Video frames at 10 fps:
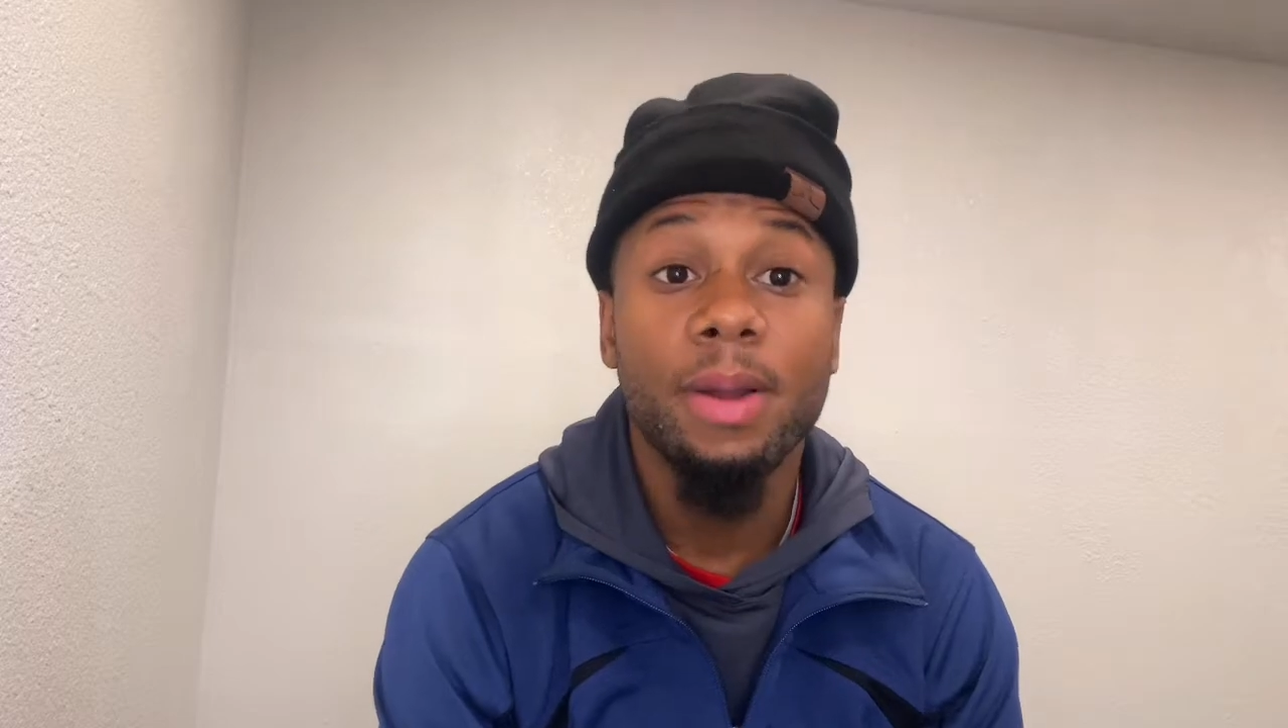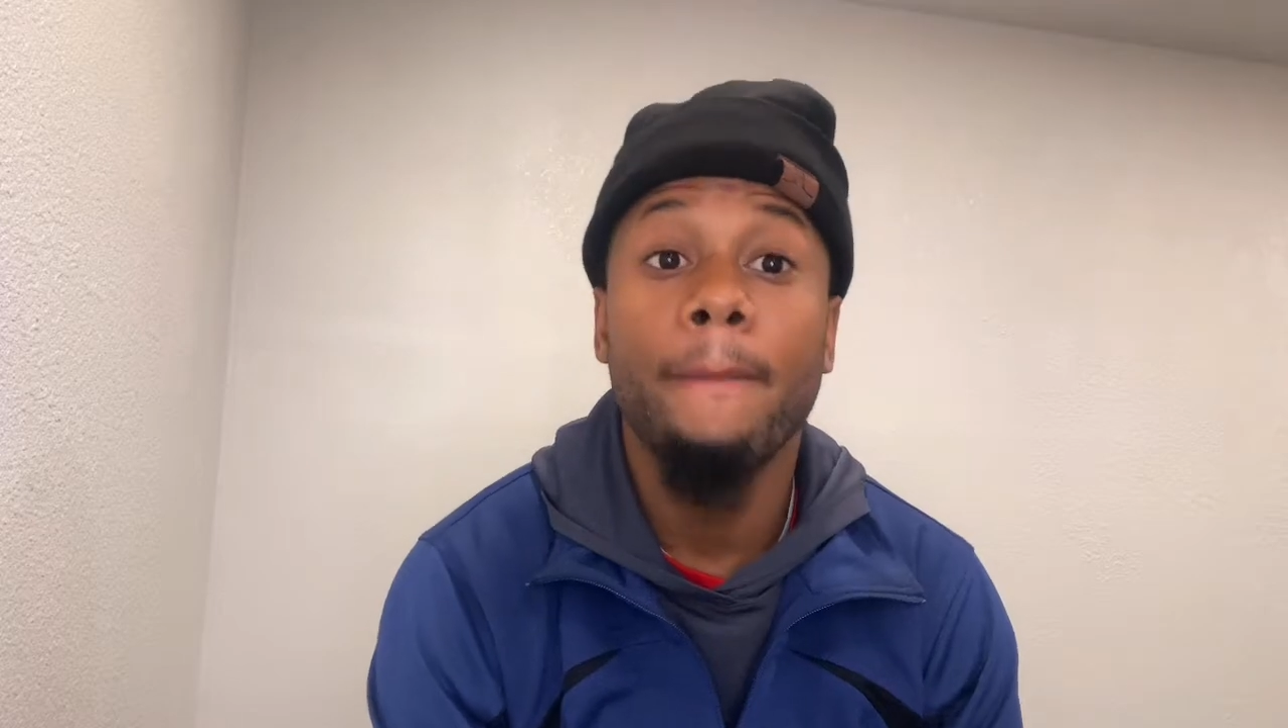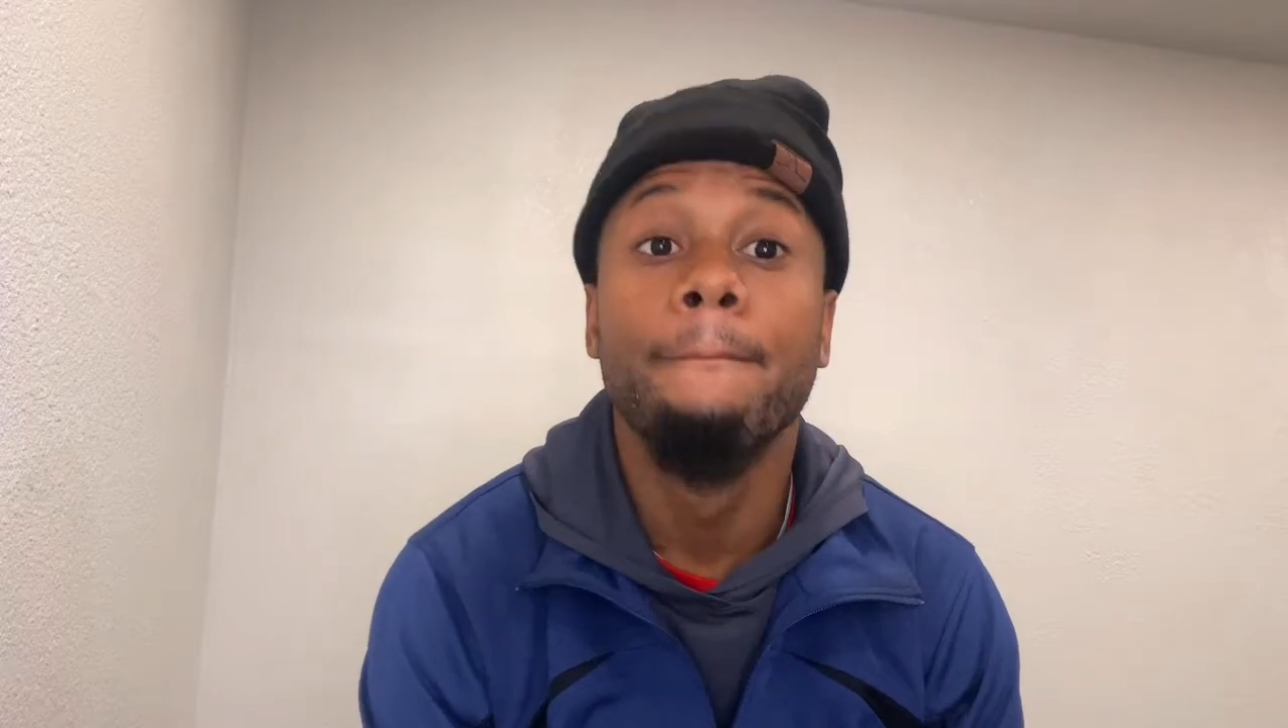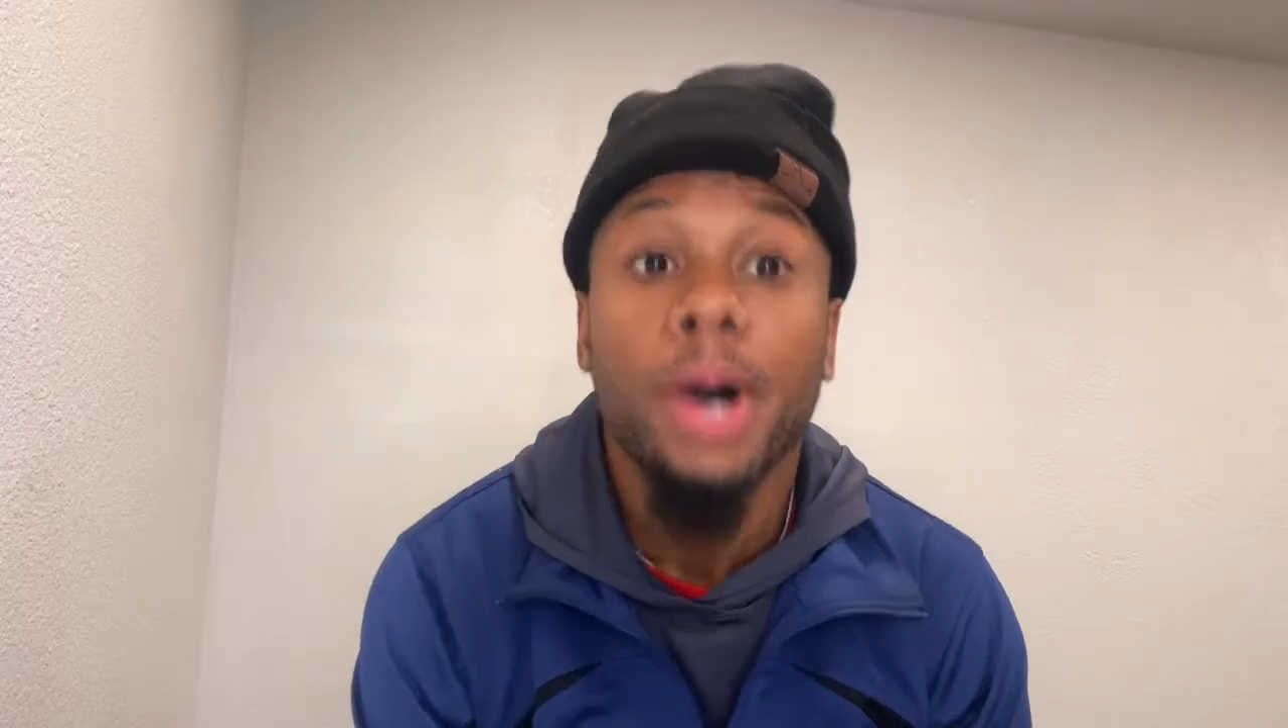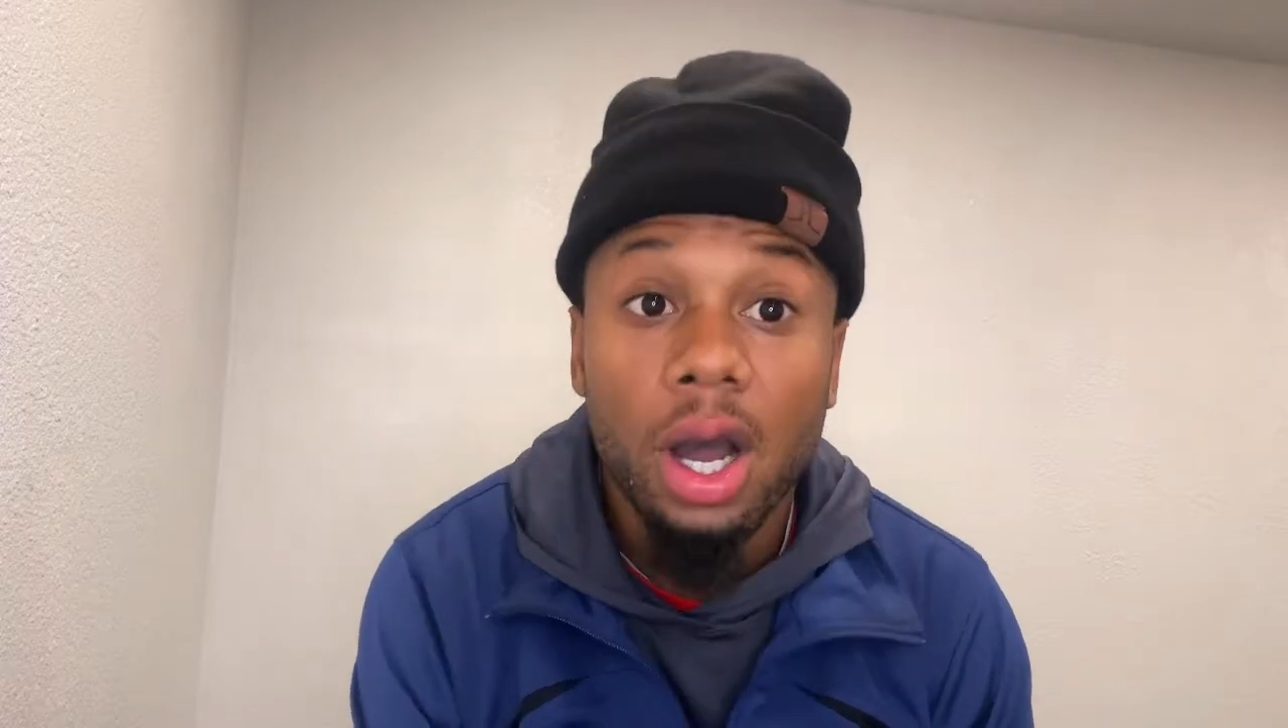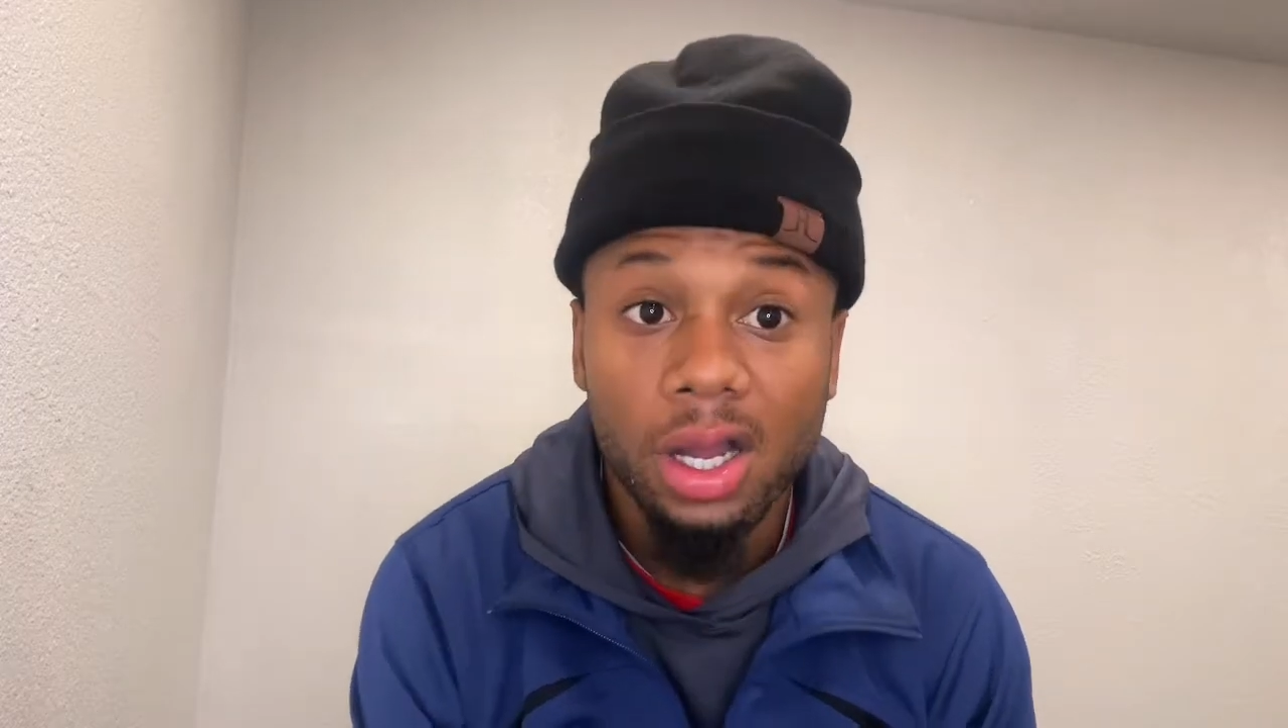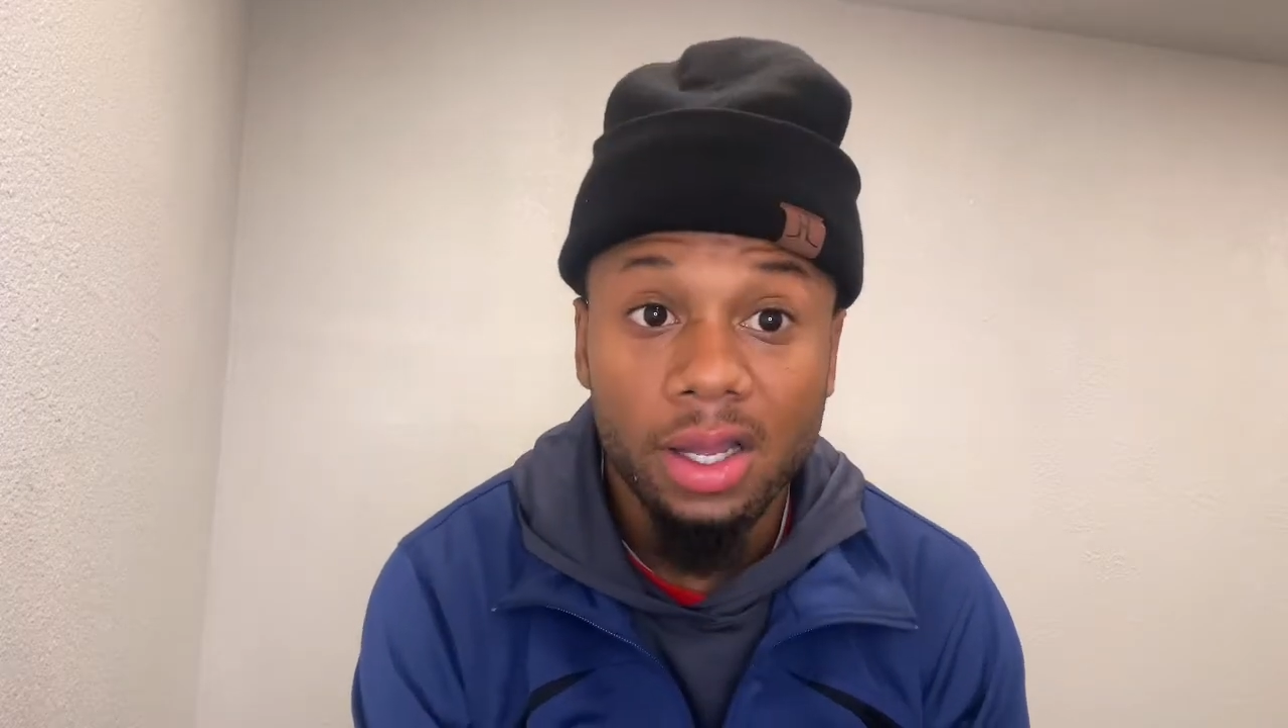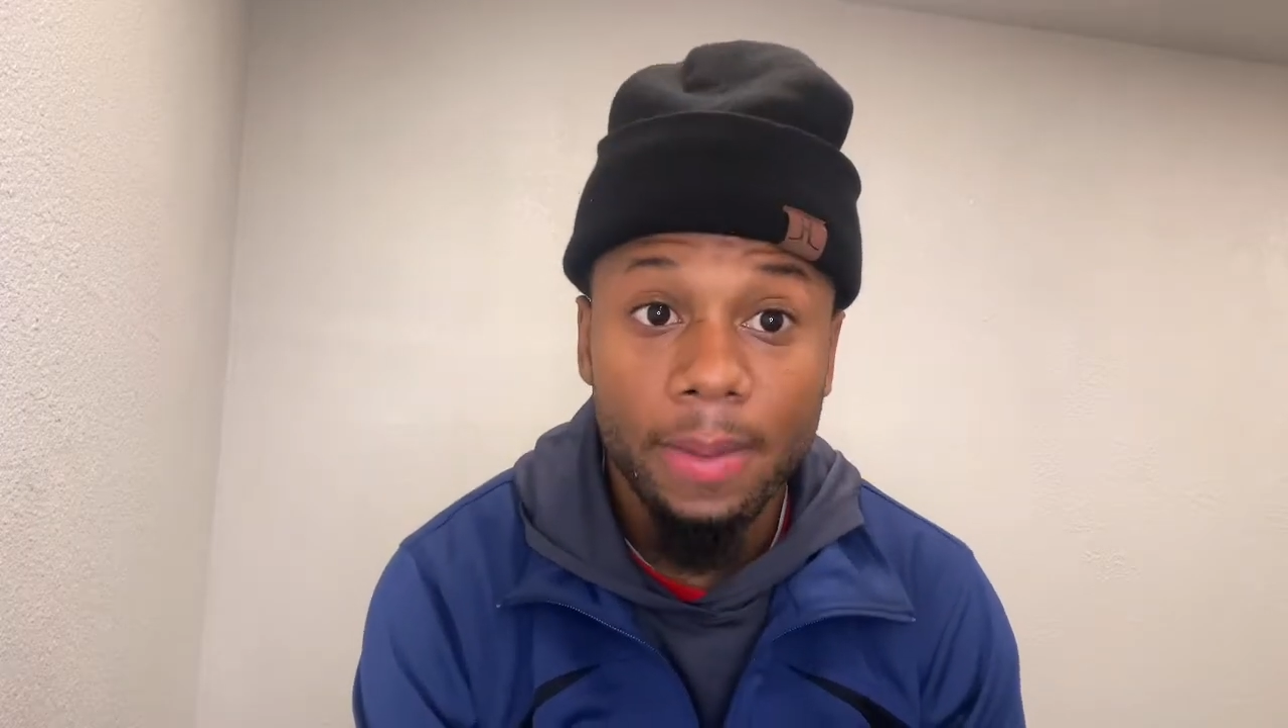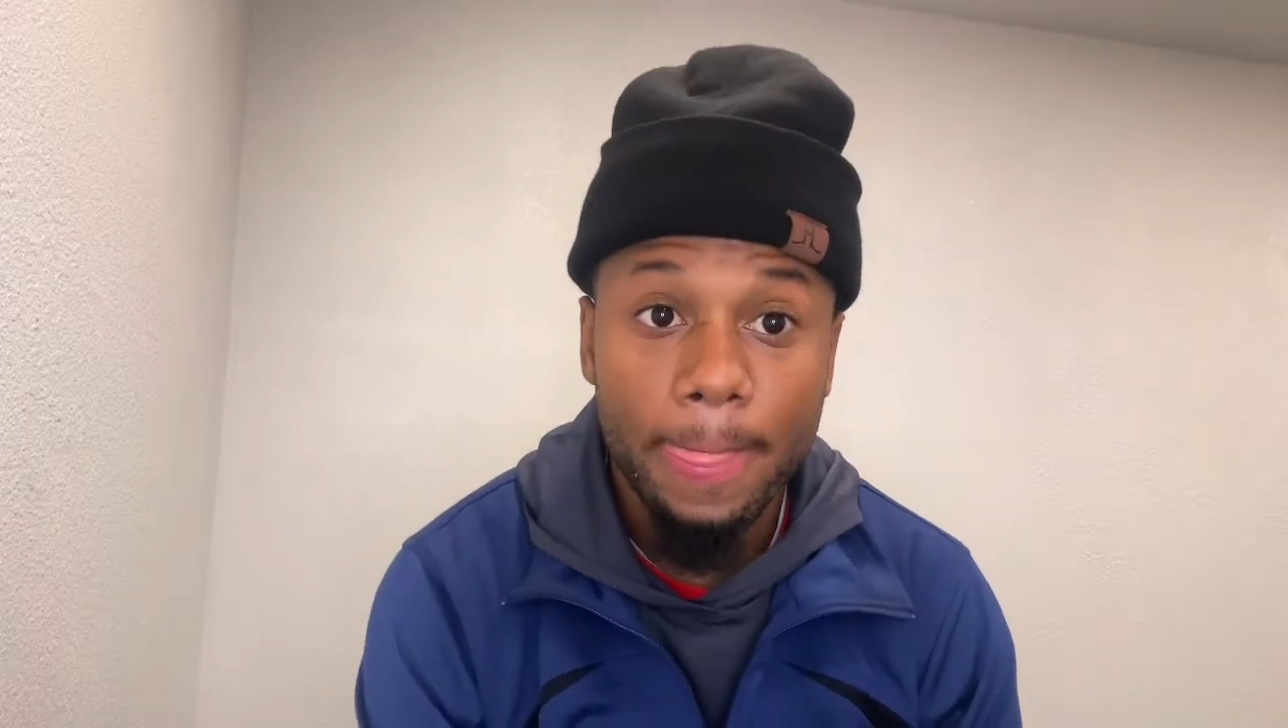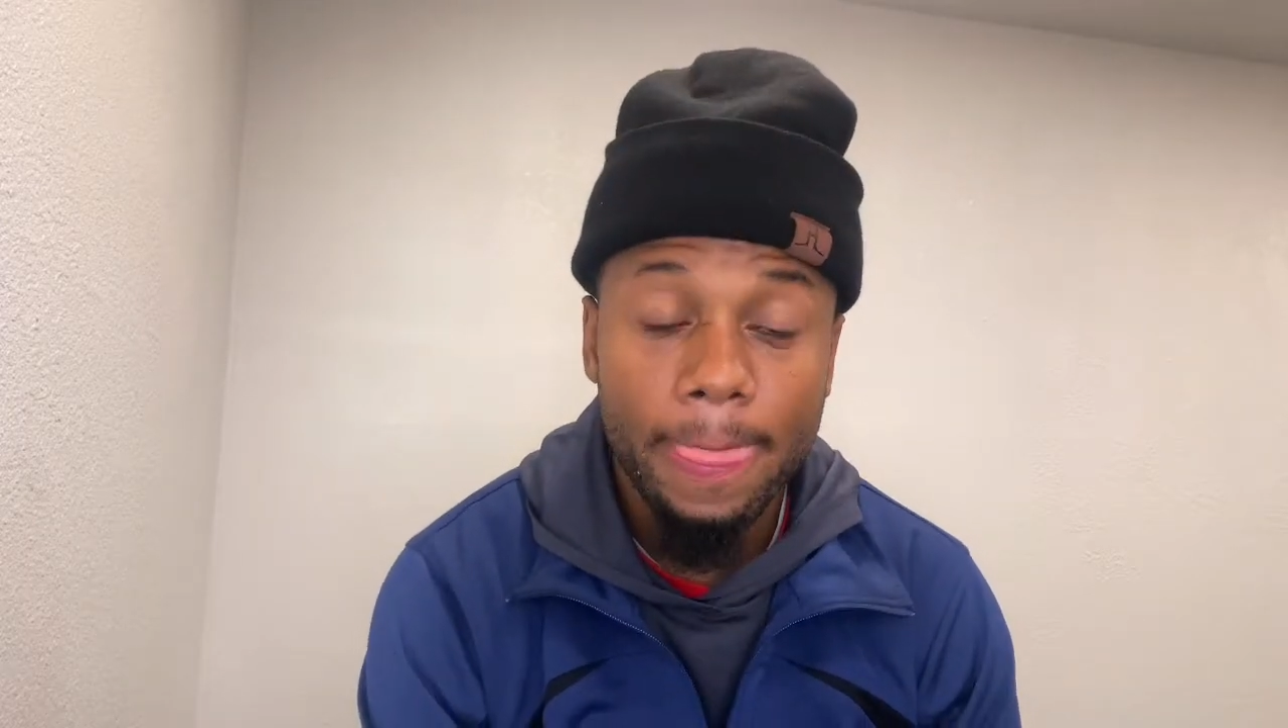buck.